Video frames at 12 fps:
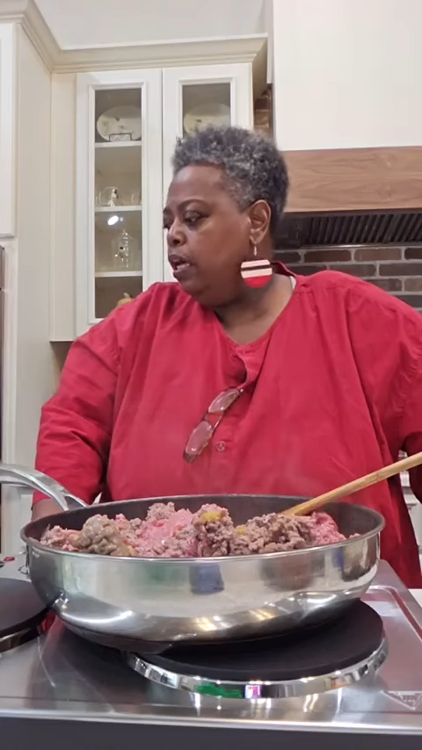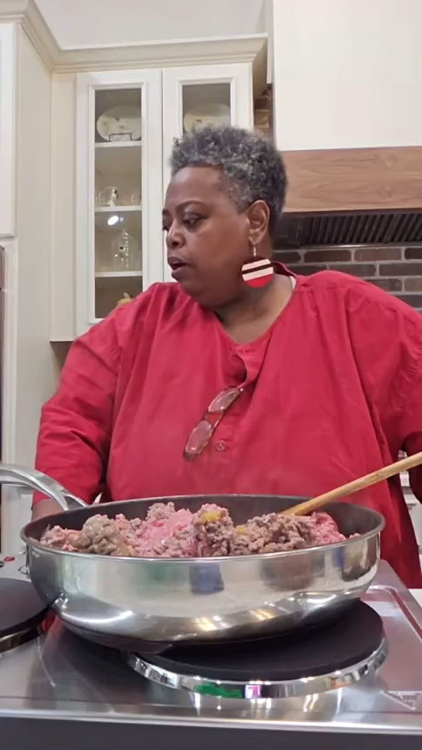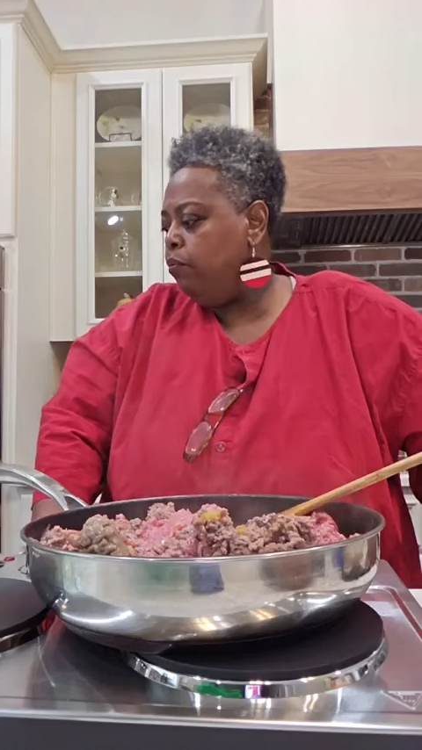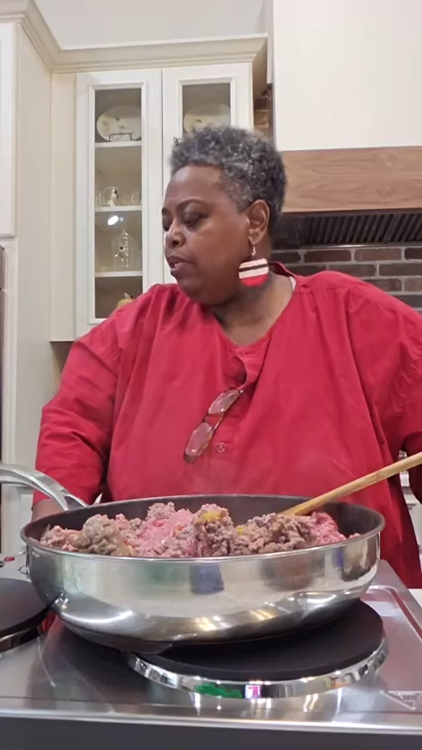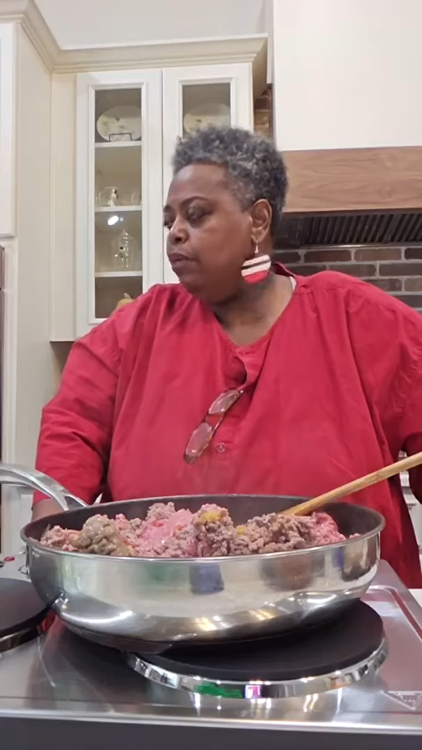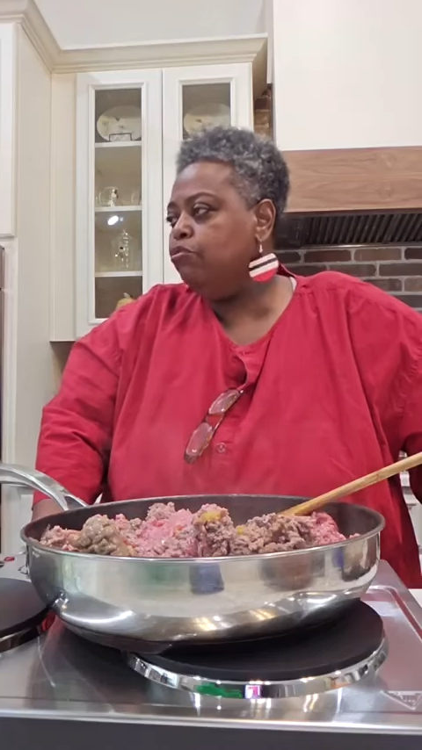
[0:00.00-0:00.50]
And
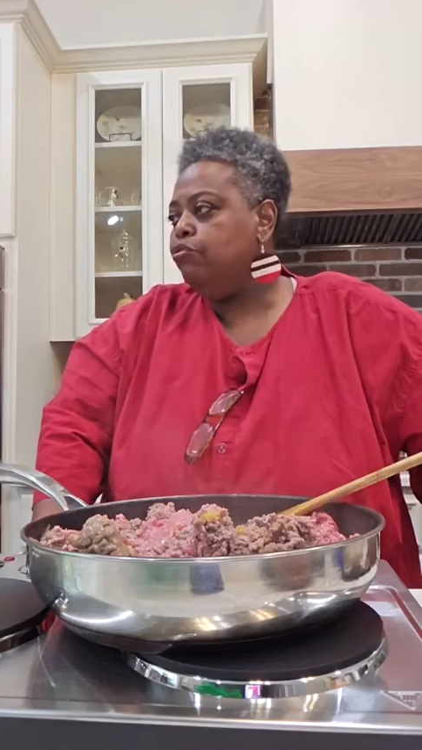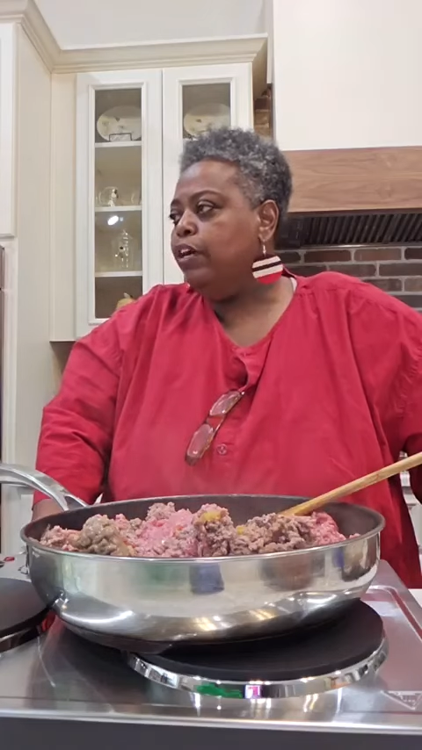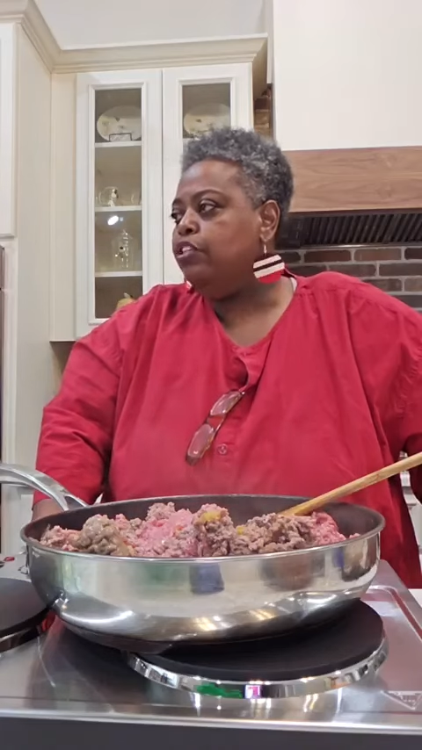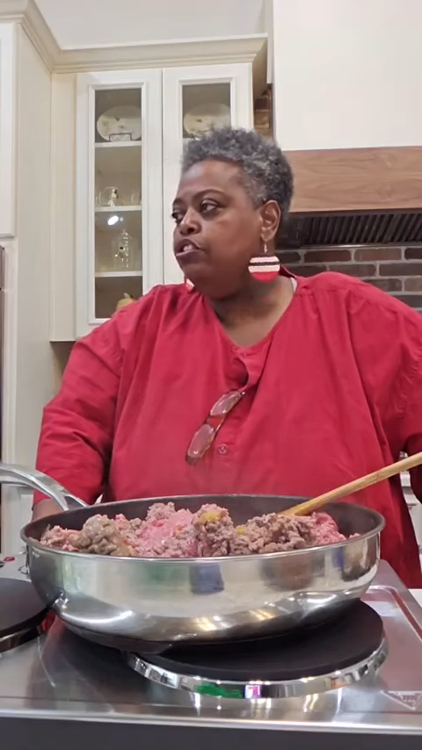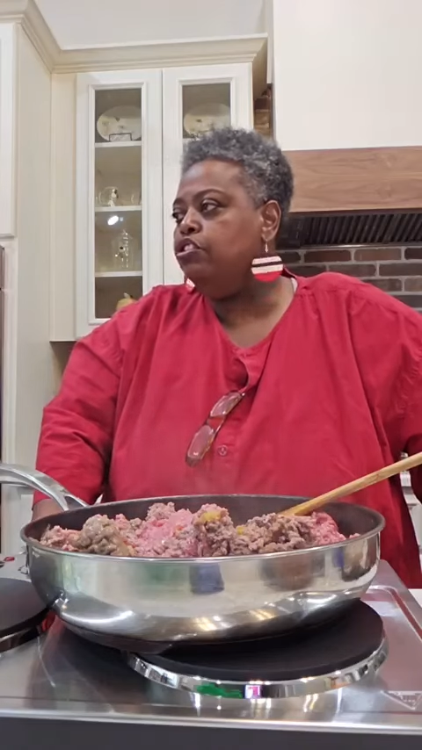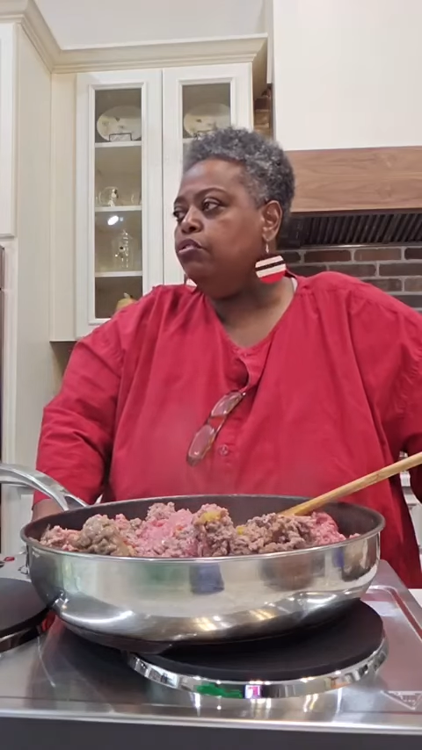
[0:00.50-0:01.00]
when I'm
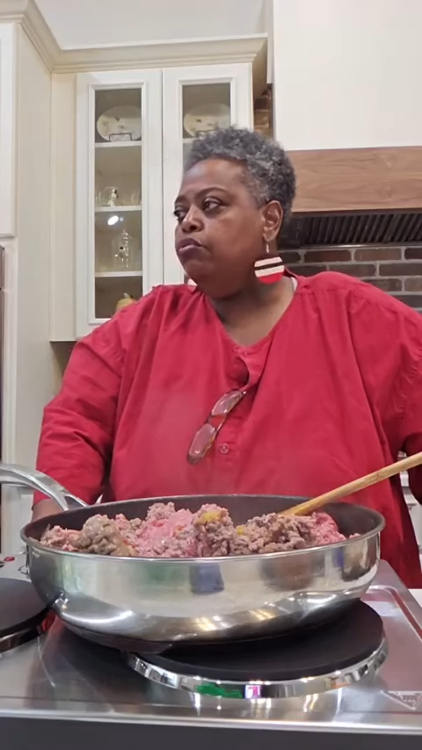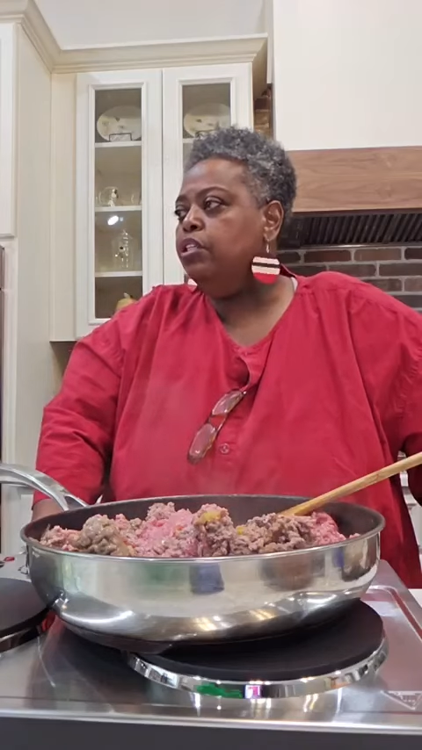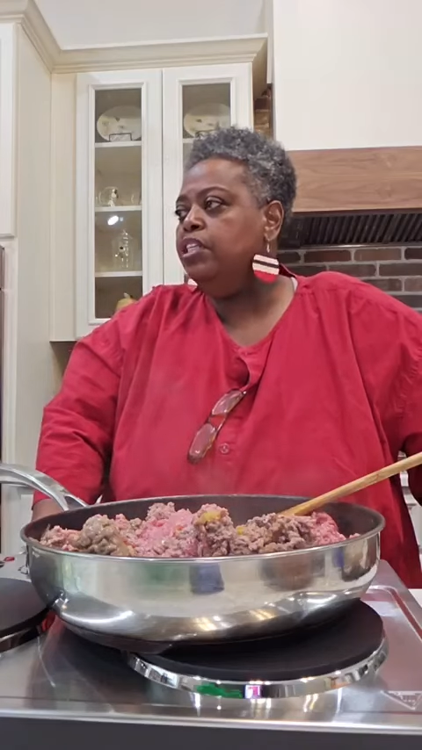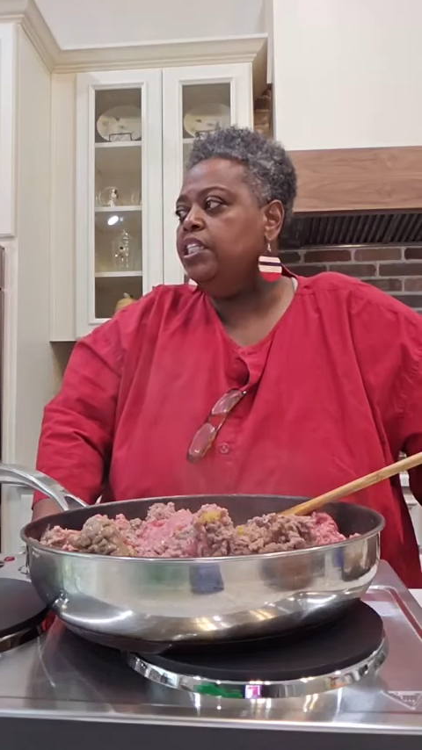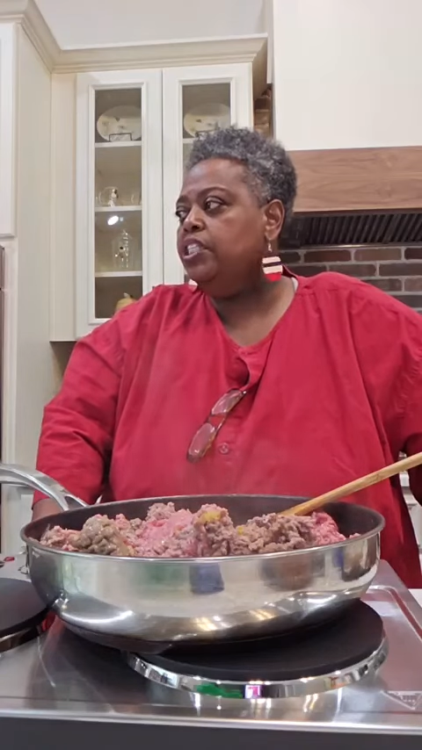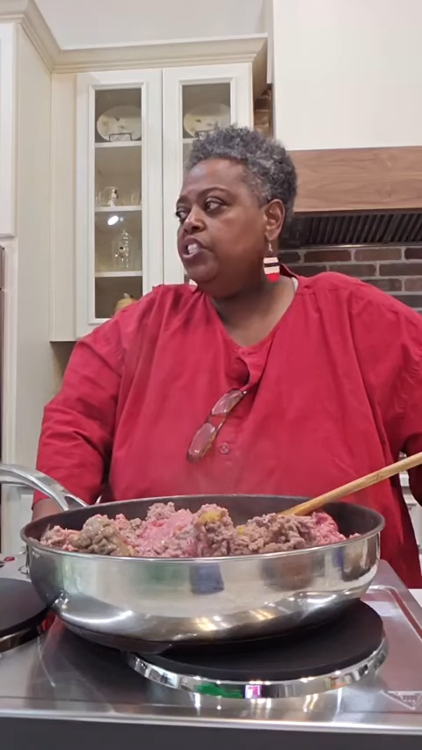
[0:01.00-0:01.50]
trying to show you
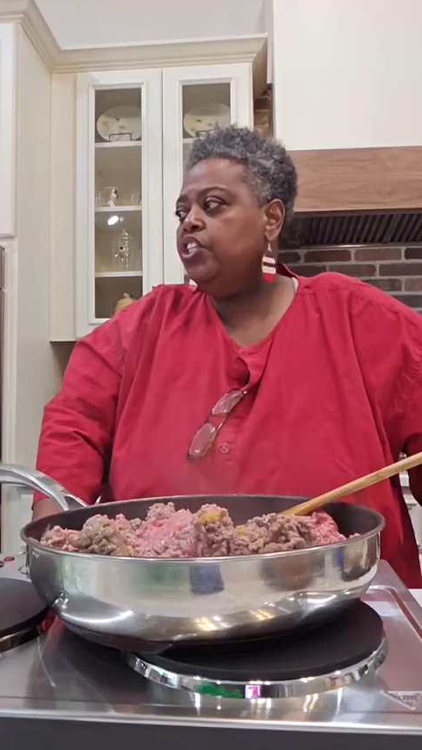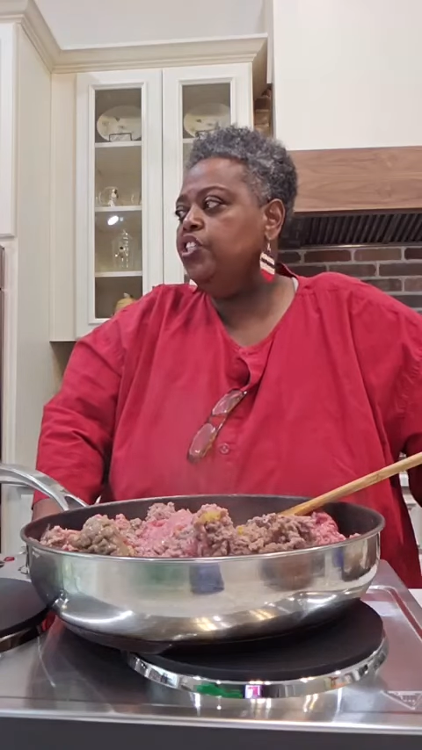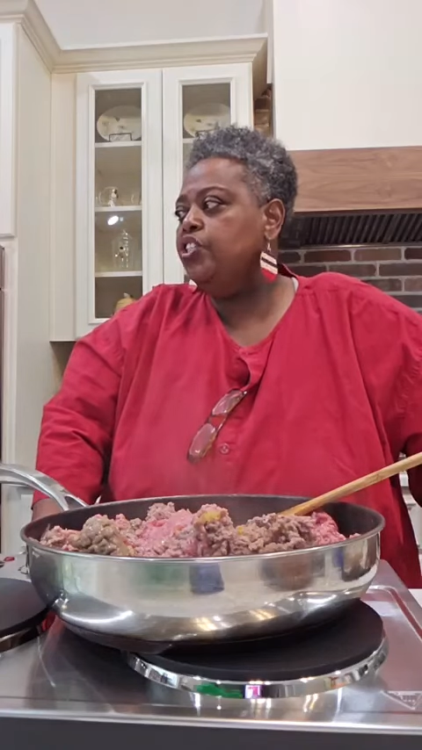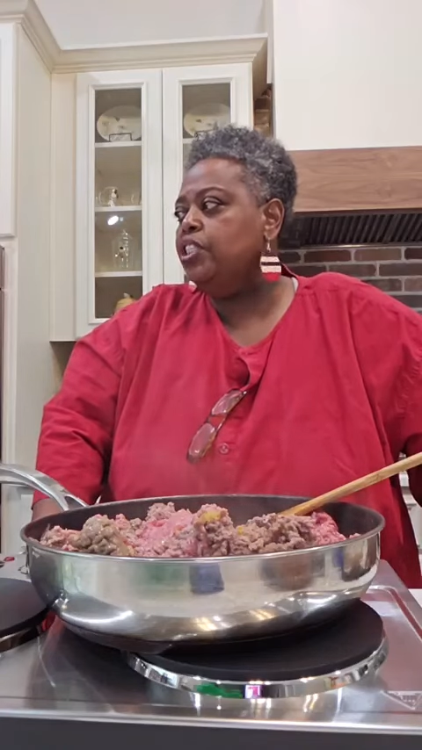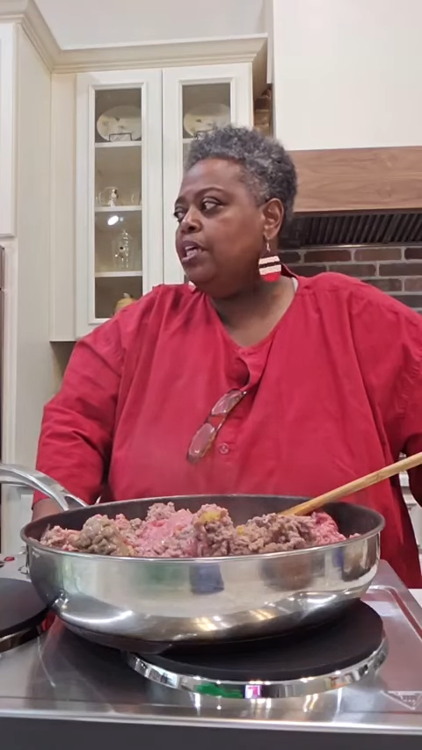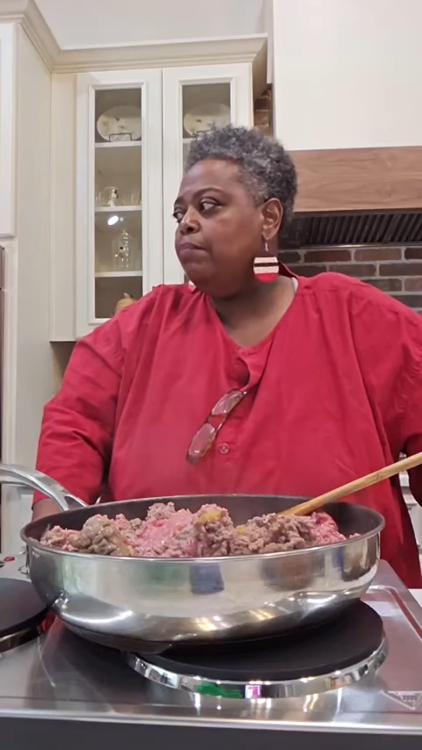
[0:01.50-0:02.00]
the
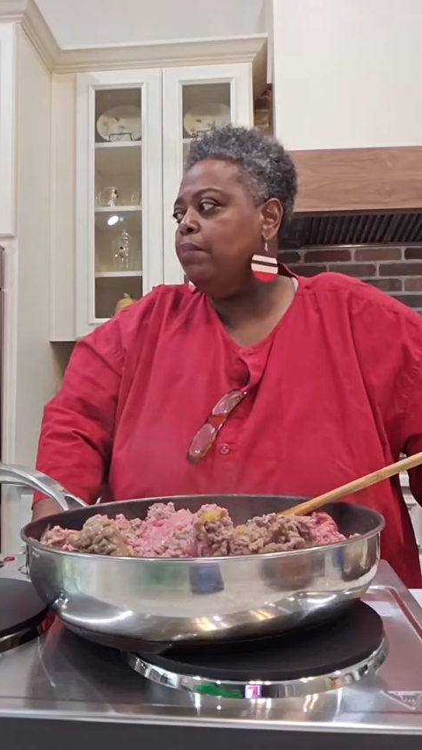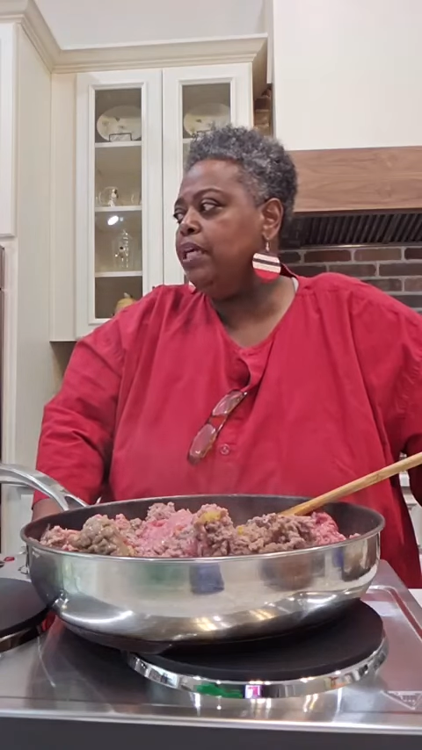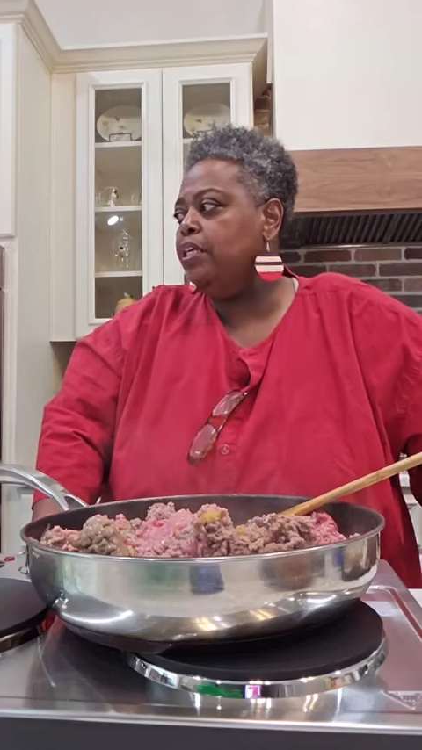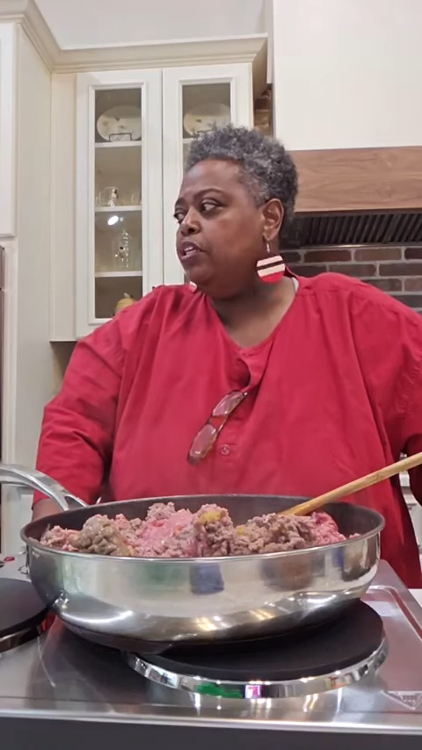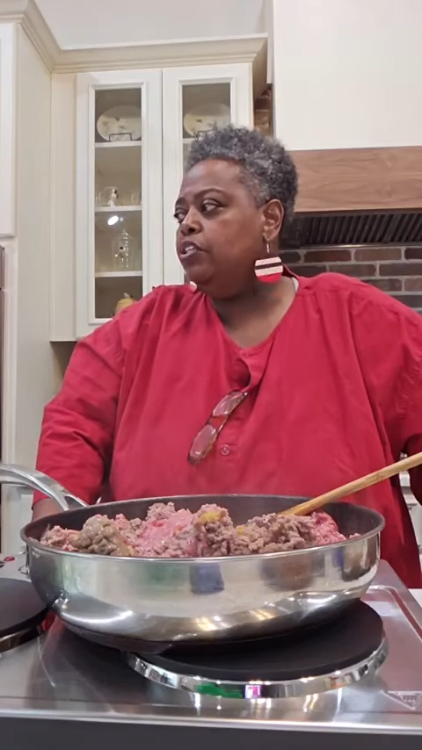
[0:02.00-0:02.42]
decisions I make,